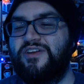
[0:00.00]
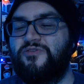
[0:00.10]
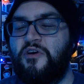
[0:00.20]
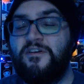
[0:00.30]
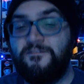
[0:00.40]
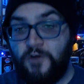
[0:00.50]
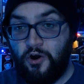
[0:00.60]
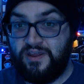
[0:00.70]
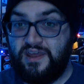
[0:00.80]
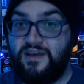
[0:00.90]
It's very
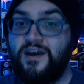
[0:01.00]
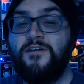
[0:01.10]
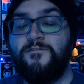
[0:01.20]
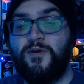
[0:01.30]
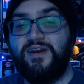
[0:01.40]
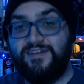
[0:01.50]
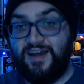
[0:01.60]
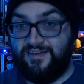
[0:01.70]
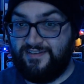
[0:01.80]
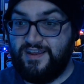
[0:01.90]
foggy, very
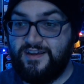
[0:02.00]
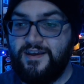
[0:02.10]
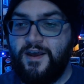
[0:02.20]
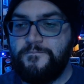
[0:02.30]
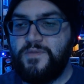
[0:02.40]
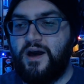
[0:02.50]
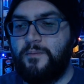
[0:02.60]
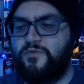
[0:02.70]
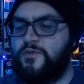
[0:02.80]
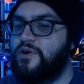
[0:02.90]
dusty
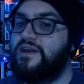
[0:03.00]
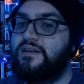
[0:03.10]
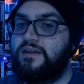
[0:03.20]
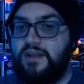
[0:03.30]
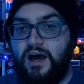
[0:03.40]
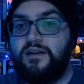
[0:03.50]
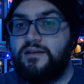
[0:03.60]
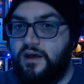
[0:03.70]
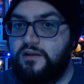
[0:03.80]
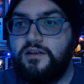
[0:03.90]
um, very non
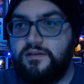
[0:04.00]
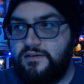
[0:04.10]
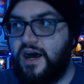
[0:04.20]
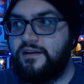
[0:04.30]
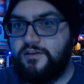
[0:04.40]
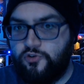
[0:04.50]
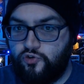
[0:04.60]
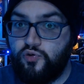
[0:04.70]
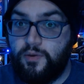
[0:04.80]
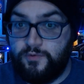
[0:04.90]
un,
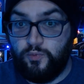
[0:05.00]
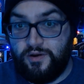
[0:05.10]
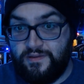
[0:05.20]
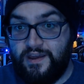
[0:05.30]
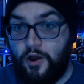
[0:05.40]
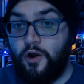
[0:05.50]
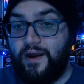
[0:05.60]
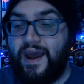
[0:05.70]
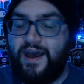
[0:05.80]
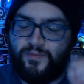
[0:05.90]
nondescript where they are
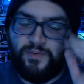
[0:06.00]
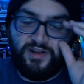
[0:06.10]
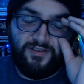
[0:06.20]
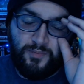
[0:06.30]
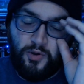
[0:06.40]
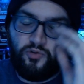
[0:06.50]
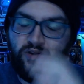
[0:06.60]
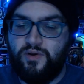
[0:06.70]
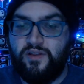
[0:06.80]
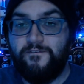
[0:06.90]
at, but it's supposedly
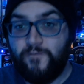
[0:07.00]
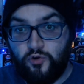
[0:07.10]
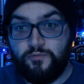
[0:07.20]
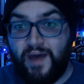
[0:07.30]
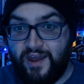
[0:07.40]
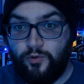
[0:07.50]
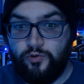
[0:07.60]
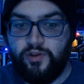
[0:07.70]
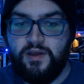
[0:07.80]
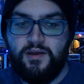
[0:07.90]
one of the first
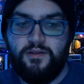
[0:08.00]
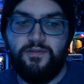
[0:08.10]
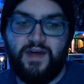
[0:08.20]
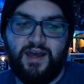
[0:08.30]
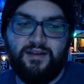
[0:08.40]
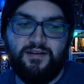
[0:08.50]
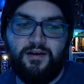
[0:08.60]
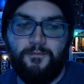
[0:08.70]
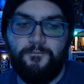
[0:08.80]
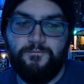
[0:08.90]
battles that
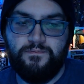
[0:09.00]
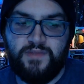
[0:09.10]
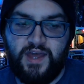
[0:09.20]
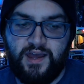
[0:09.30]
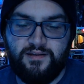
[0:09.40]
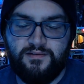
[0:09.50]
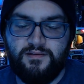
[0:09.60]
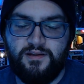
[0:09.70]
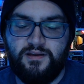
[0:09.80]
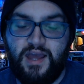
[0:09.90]
um, that
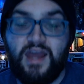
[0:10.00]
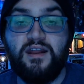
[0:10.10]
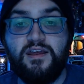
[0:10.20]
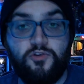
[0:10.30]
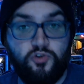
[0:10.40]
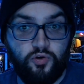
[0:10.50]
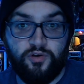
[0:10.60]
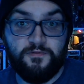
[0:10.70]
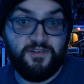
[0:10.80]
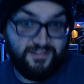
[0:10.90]
Anakin took
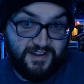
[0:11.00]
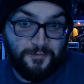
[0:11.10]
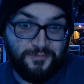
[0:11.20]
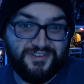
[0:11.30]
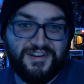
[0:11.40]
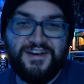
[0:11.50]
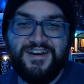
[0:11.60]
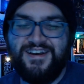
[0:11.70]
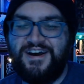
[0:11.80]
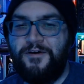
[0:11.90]
Snips
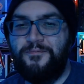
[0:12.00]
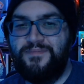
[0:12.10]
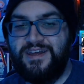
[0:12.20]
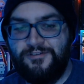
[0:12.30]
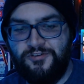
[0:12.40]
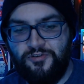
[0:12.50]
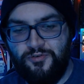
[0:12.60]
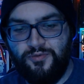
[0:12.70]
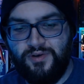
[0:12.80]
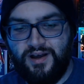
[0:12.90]
um,
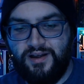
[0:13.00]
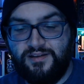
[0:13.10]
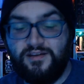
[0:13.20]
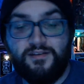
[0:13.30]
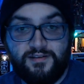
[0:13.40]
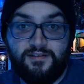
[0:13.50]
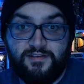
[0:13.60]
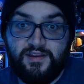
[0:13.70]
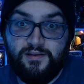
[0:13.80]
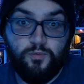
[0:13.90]
into uh, to to
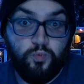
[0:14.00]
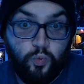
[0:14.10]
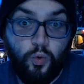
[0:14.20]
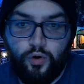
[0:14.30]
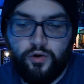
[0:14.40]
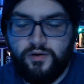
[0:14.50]
see war.